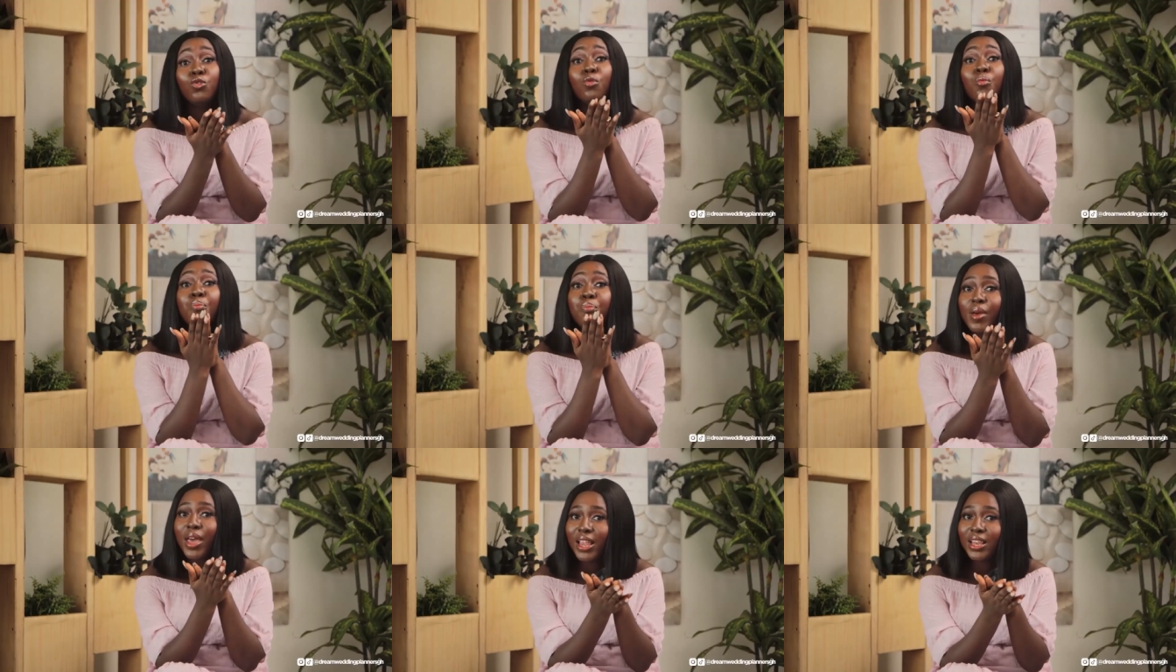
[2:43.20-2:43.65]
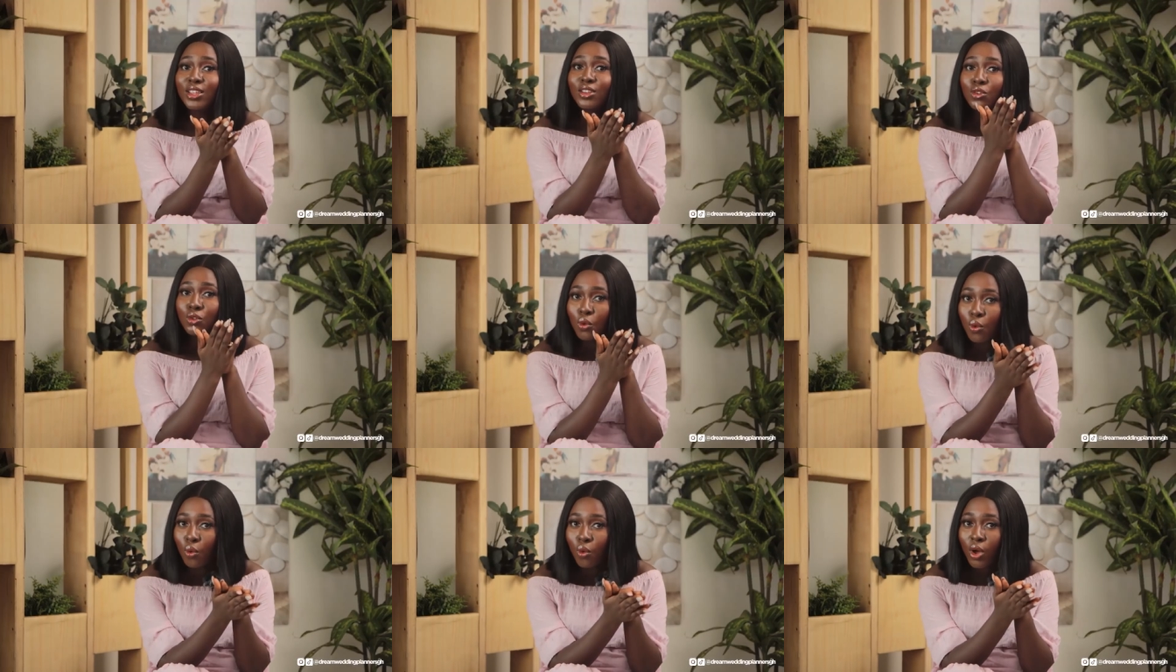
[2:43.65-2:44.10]
you barely
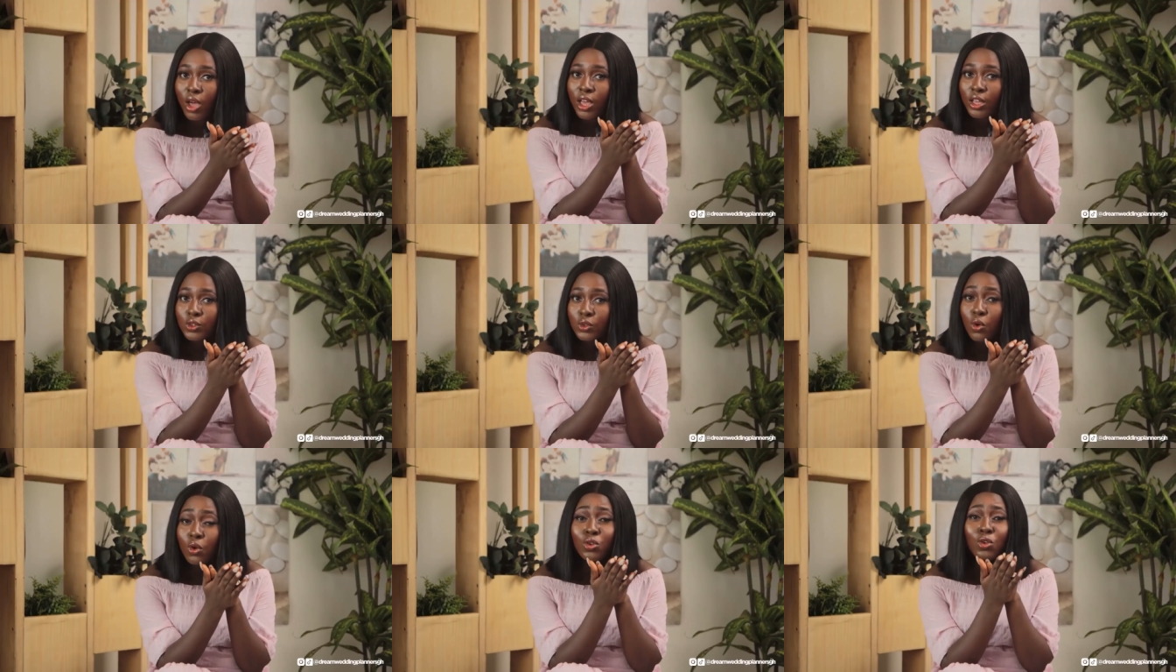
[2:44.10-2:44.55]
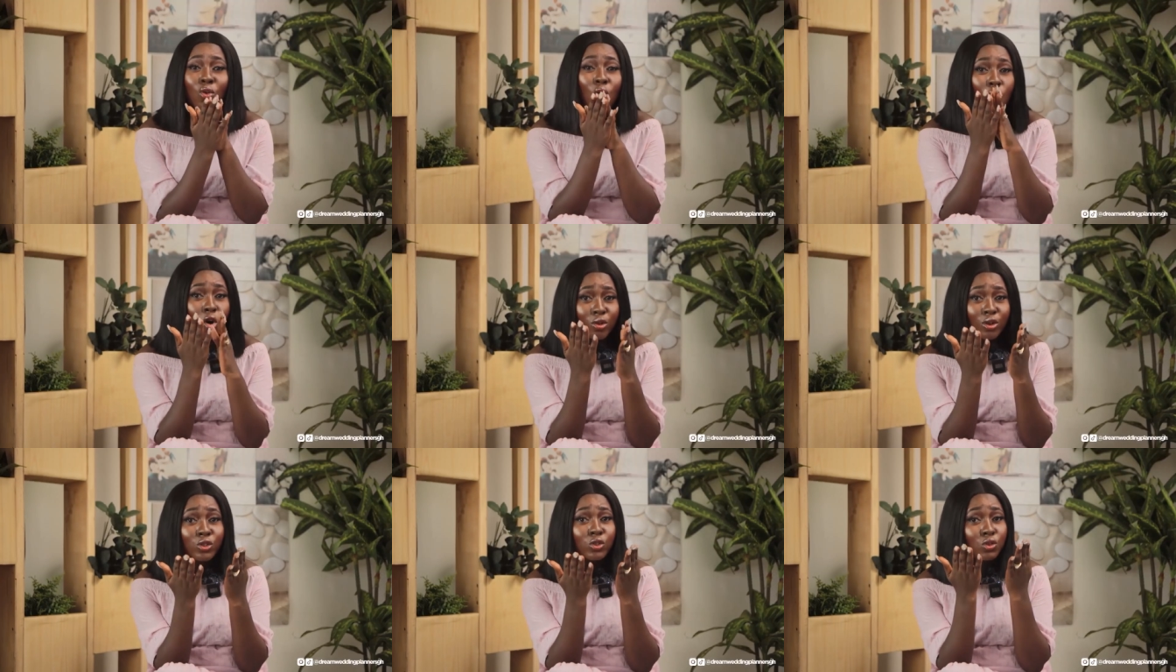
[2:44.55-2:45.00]
know. So you
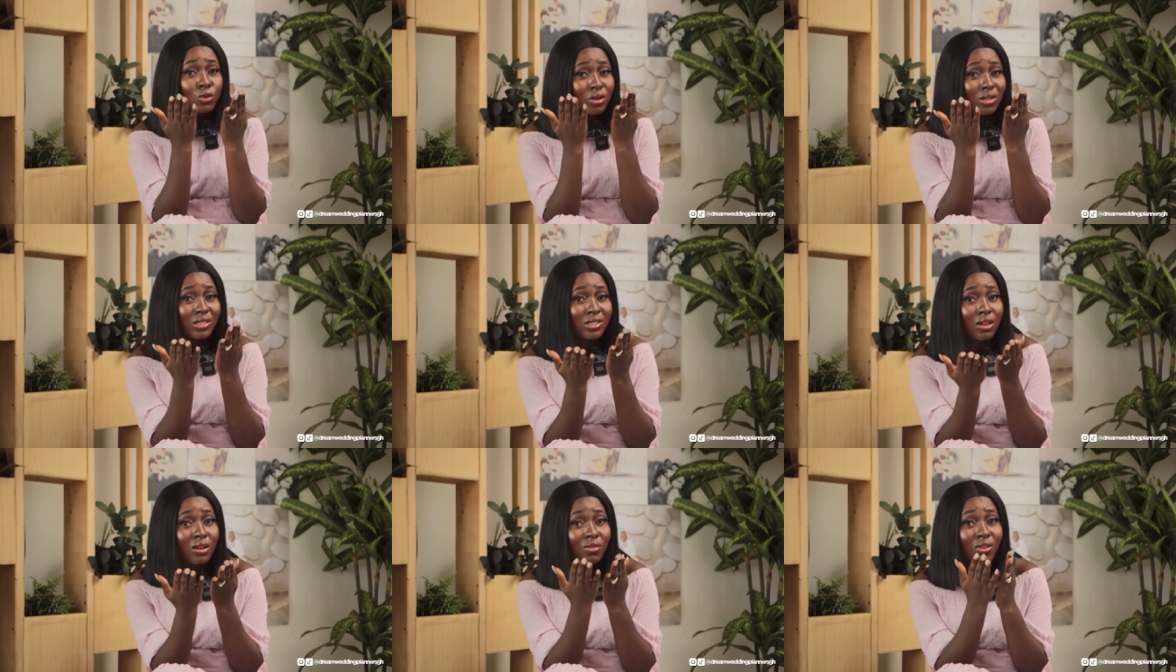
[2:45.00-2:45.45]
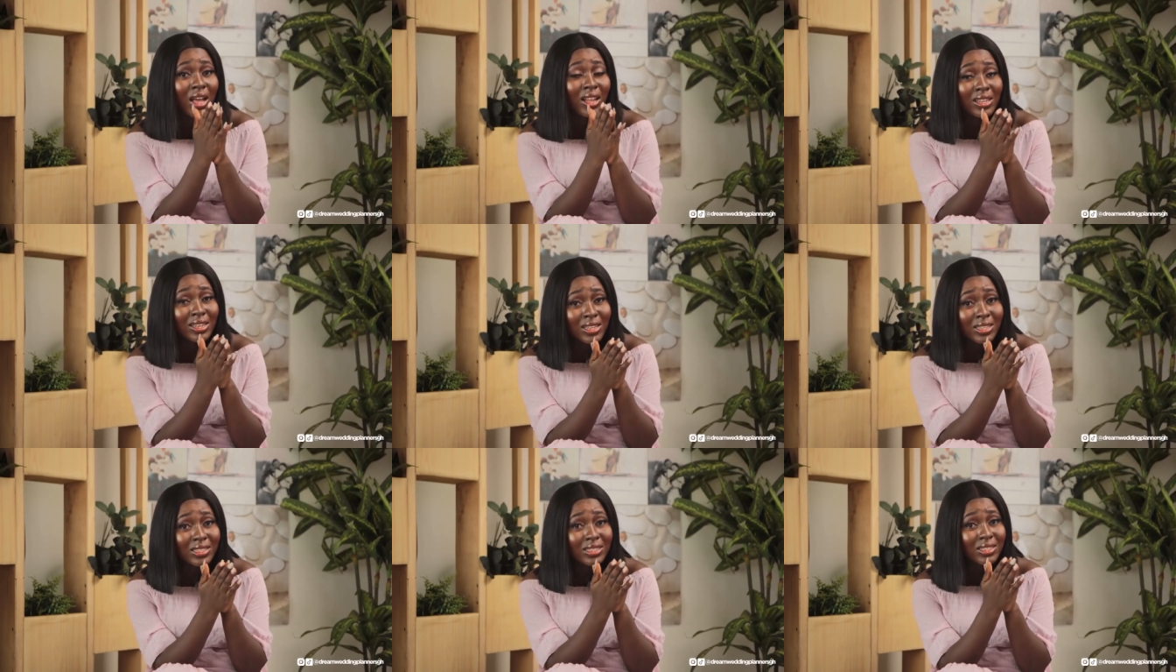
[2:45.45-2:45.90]
owe it to yourself
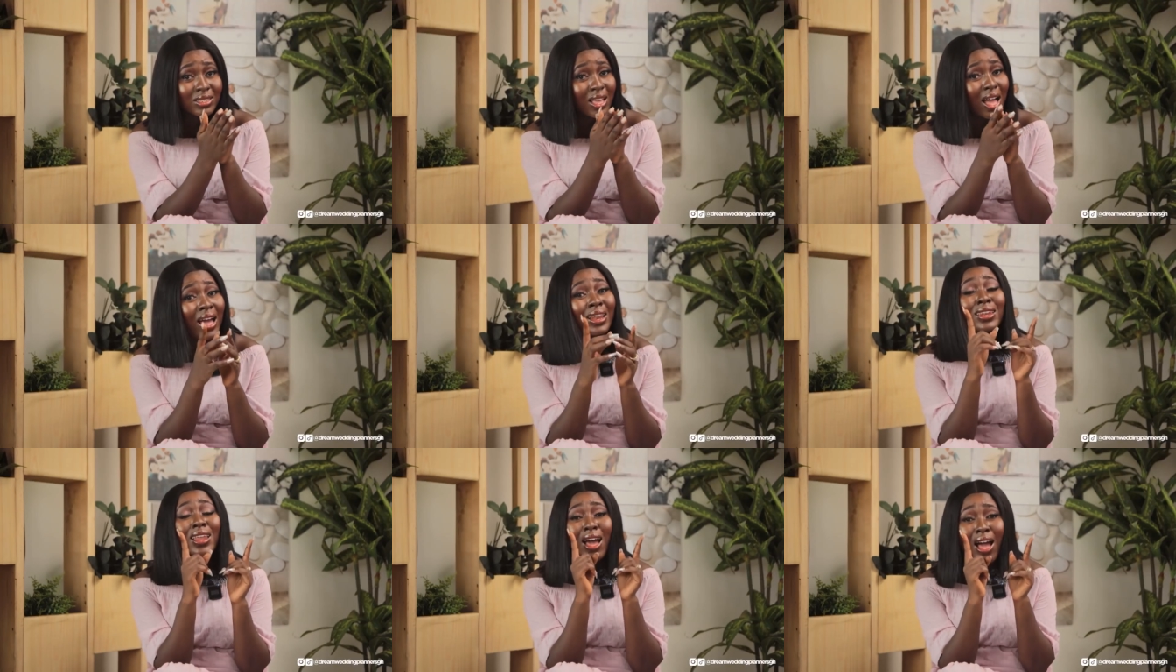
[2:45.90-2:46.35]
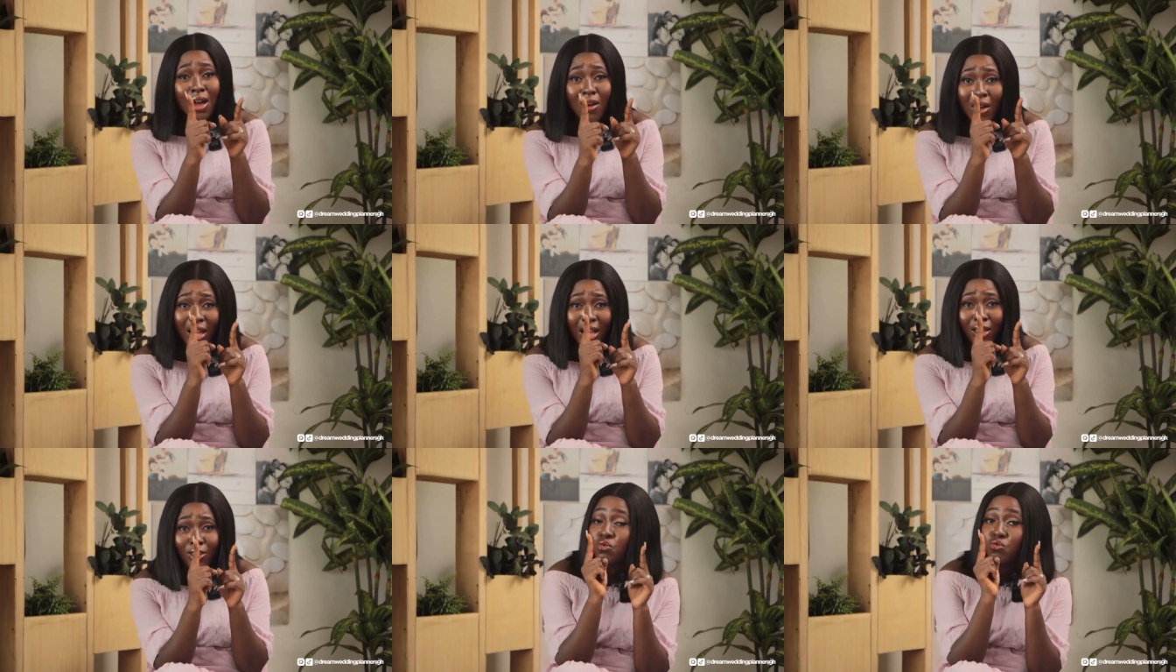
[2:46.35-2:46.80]
at least an
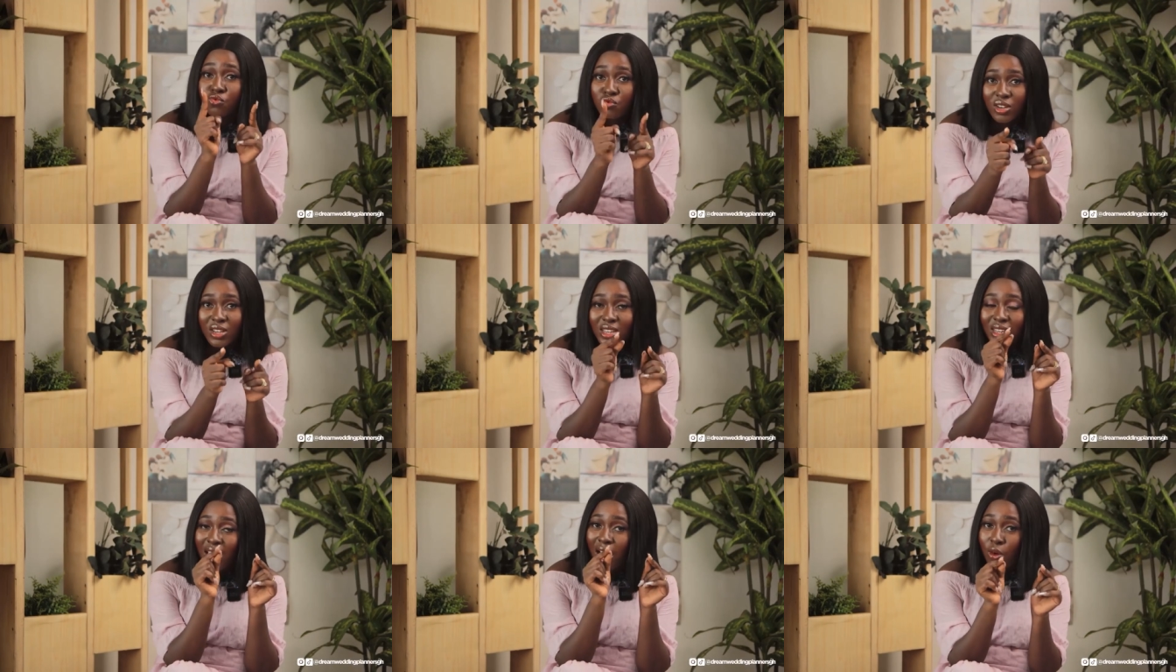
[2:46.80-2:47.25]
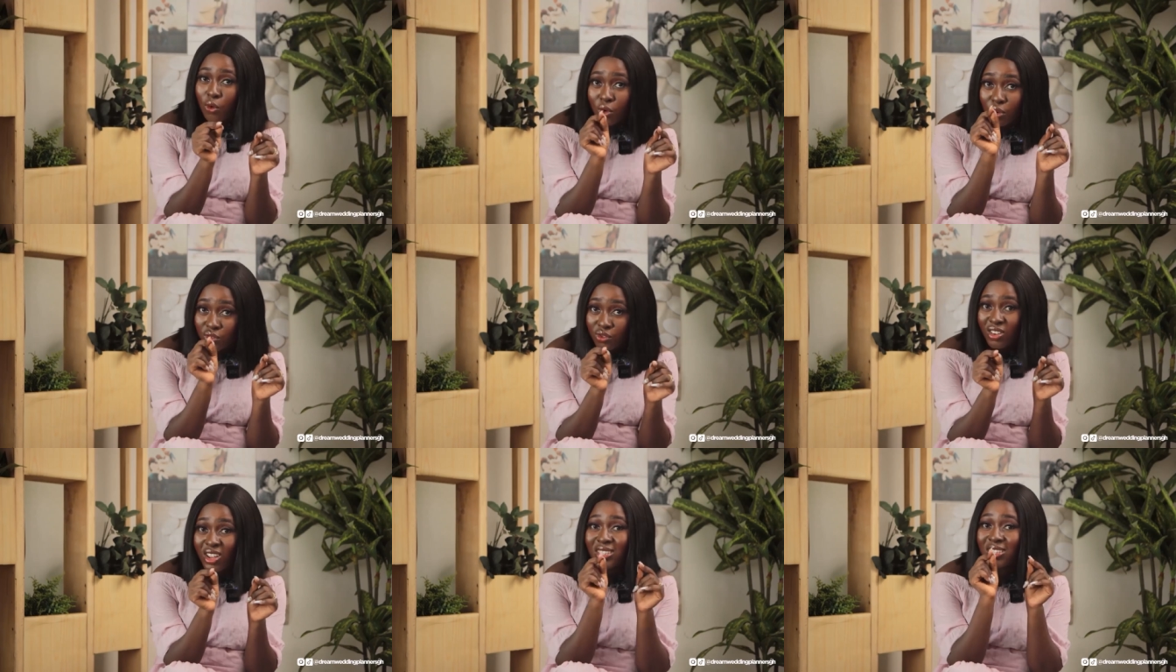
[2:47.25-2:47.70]
hour to read that
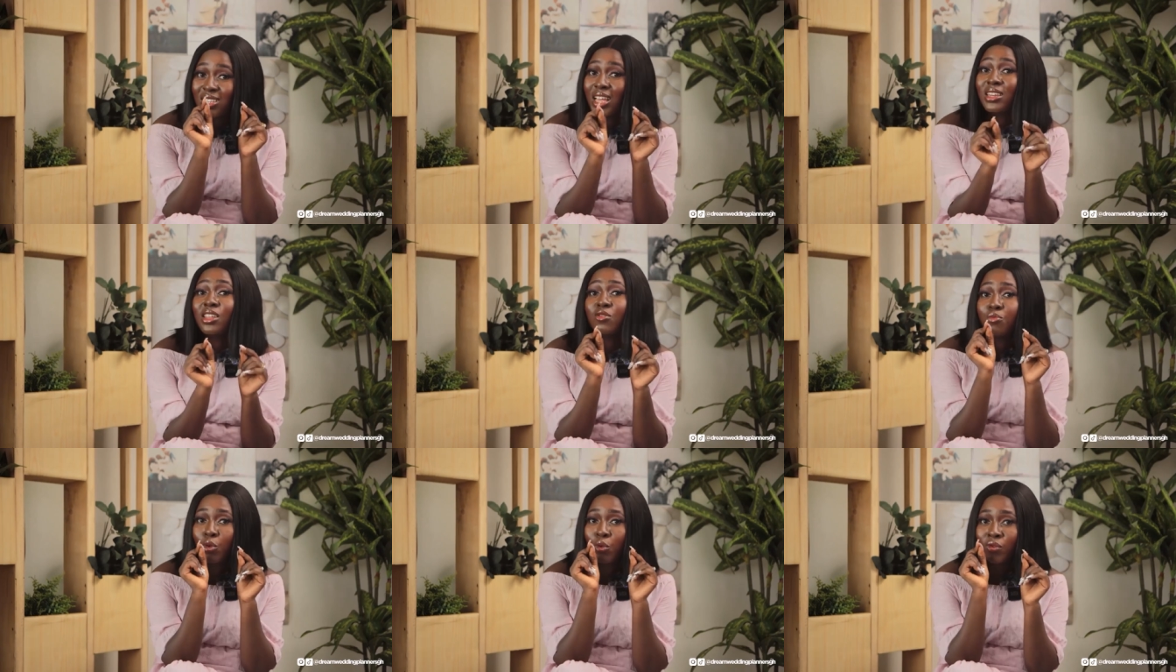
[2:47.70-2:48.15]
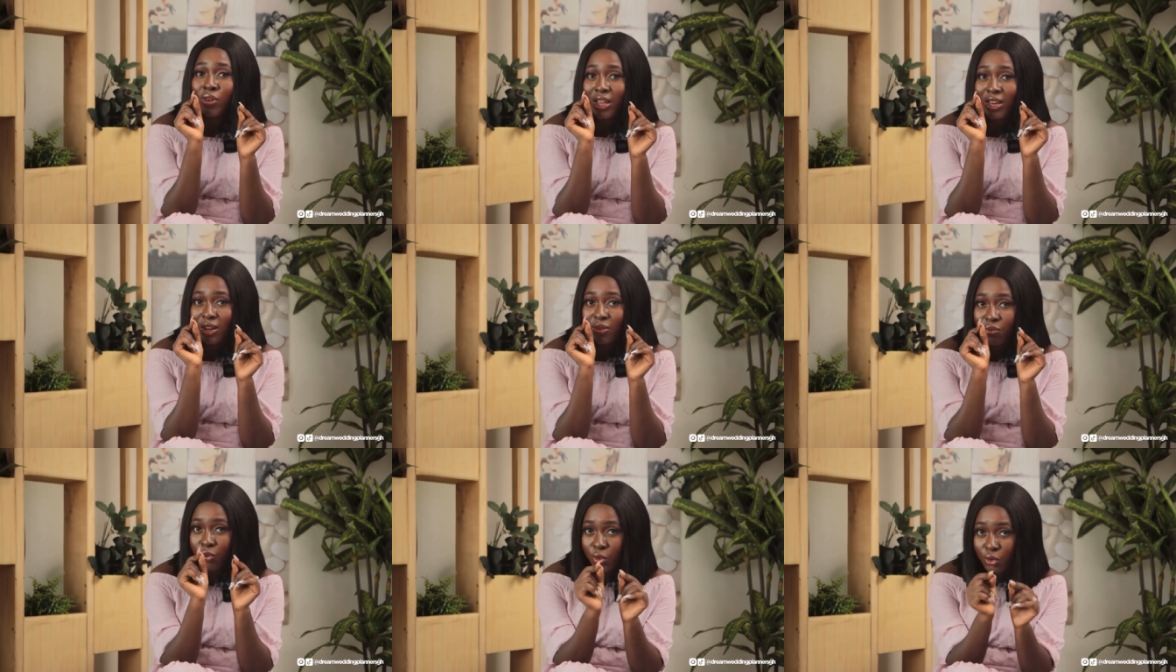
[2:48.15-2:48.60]
contract that they
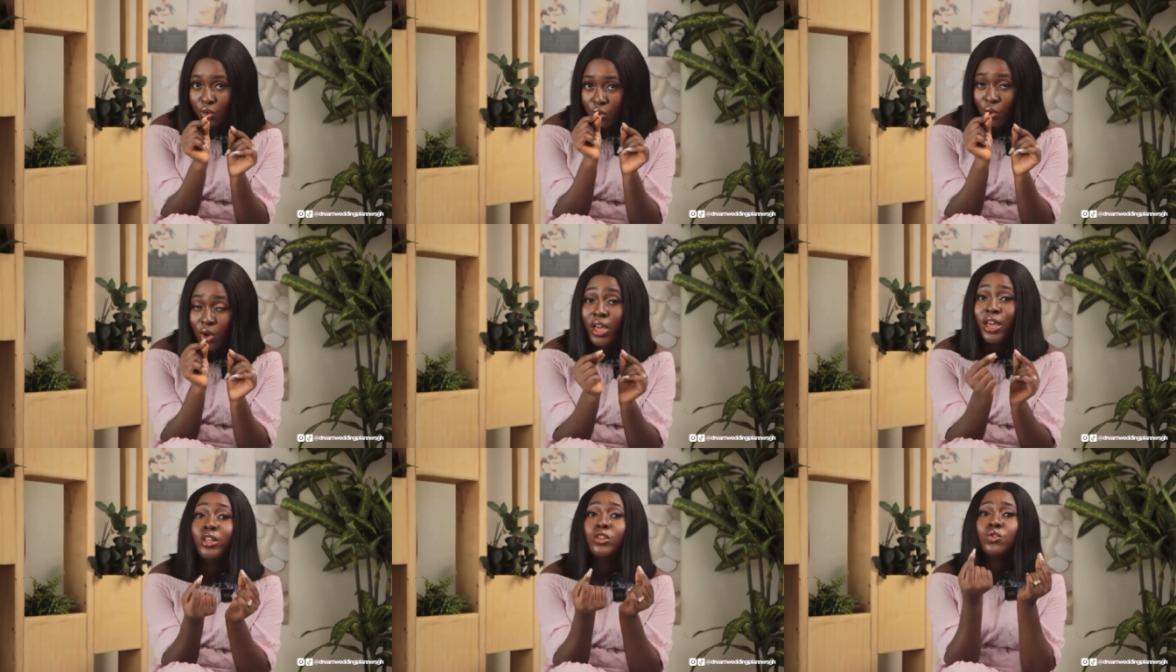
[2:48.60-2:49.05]
provided for you